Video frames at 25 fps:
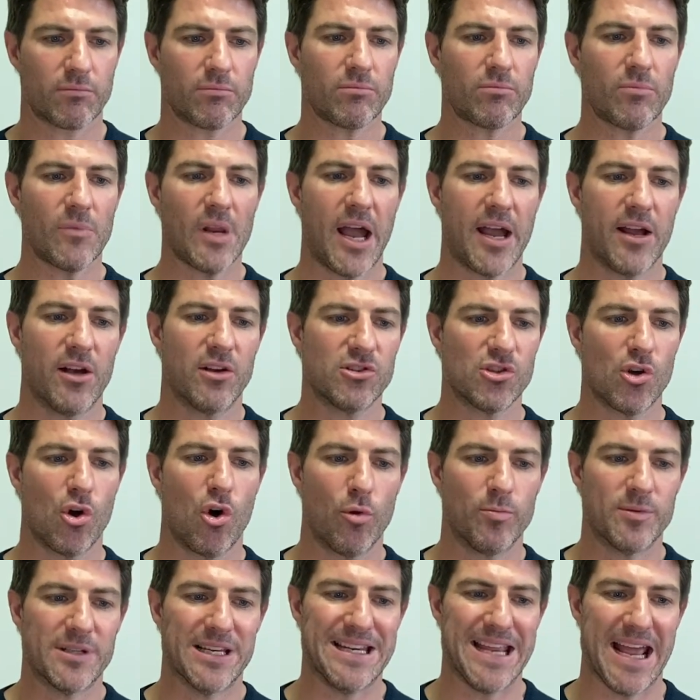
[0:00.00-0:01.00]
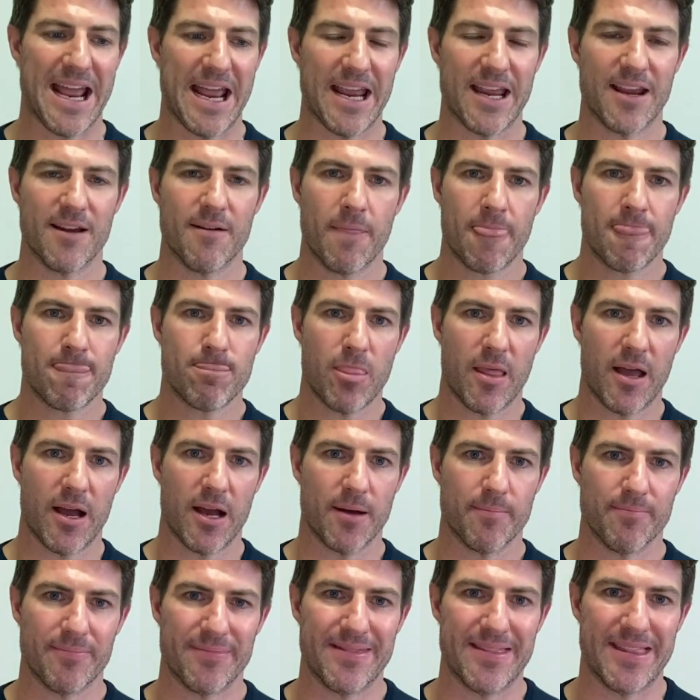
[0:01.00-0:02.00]
I also hope today
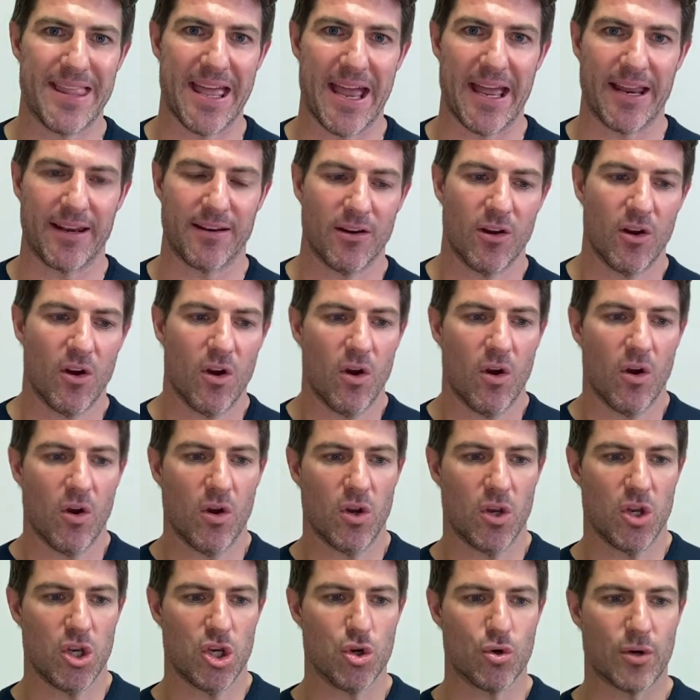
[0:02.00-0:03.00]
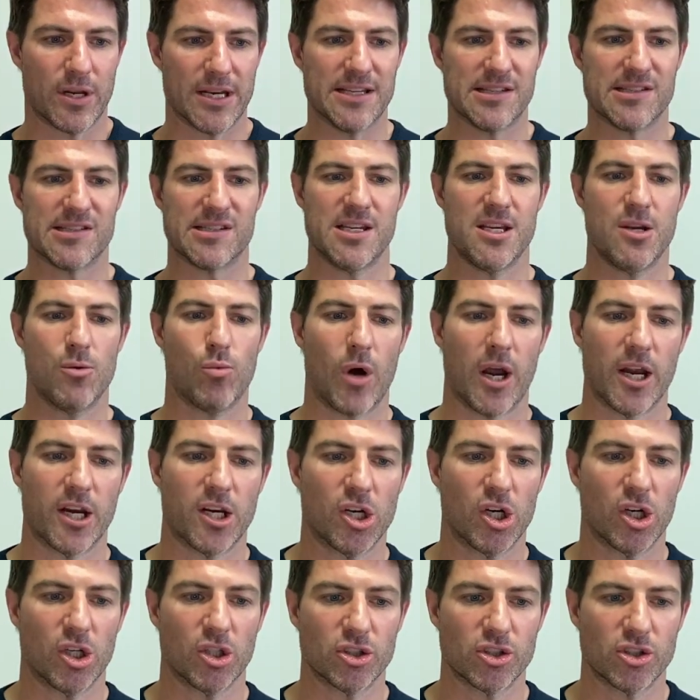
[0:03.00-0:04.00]
that you can see why
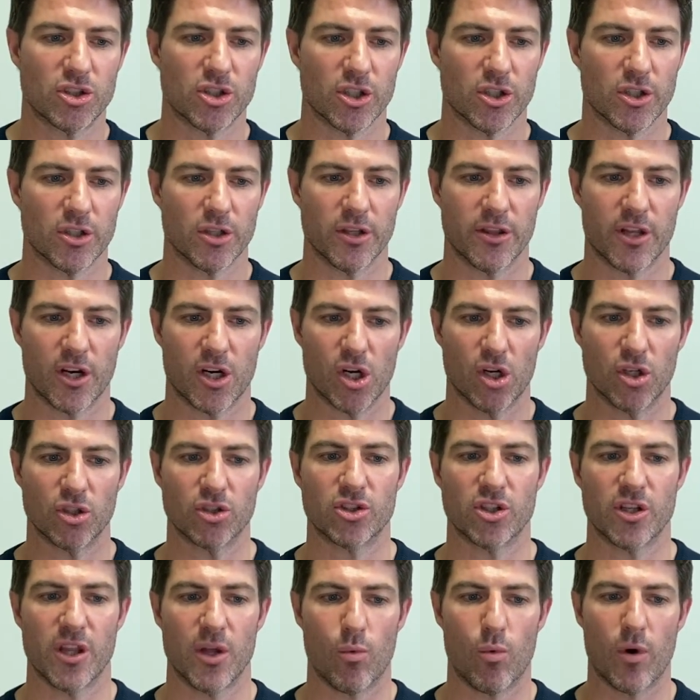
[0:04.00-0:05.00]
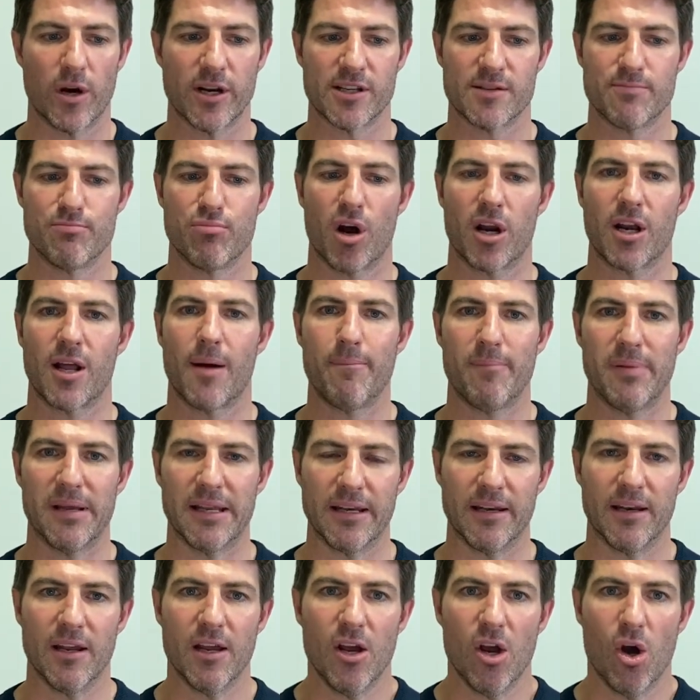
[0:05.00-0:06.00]
the culture that one is brought up
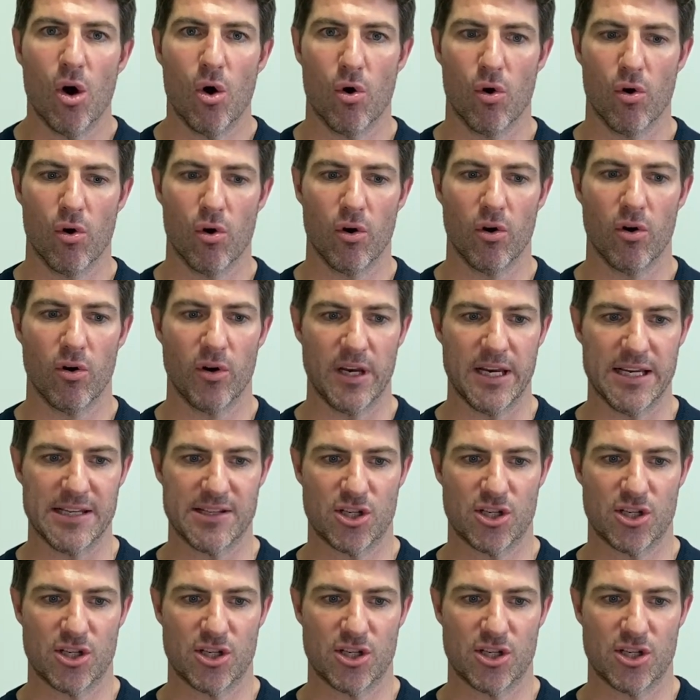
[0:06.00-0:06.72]
in or is